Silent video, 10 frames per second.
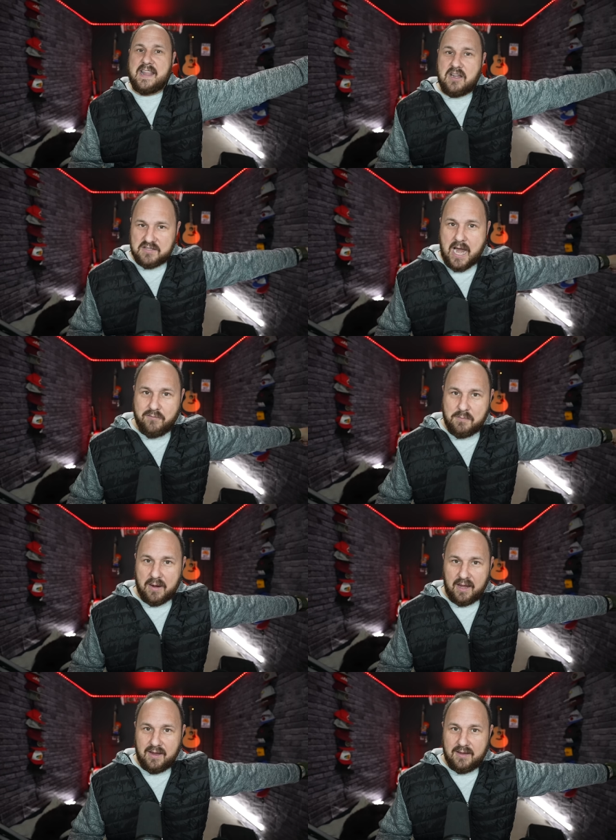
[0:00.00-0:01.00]
that onto
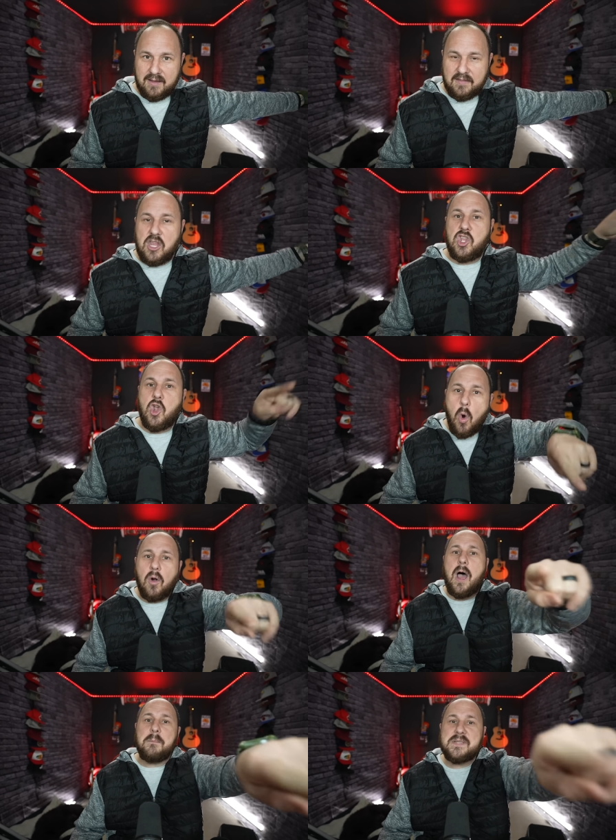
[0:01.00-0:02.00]
everybody. That
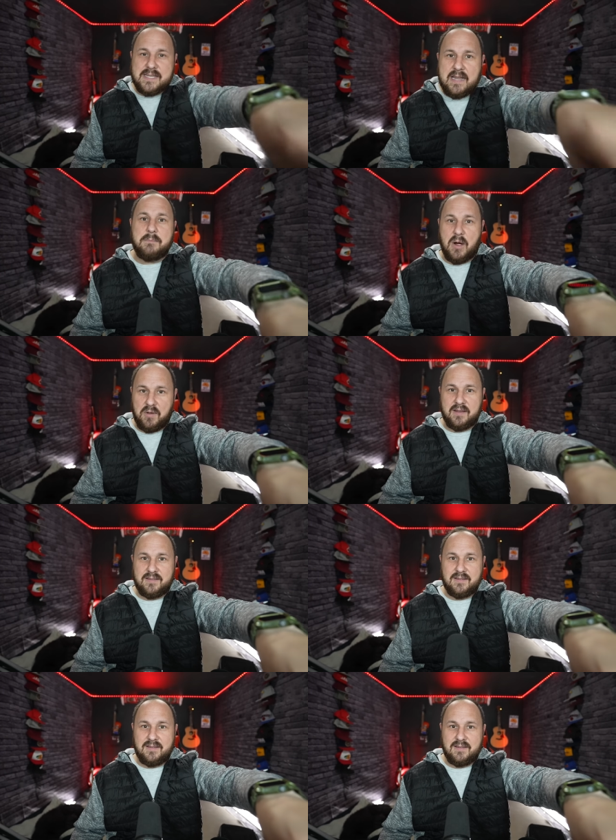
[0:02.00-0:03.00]
you're upset about it.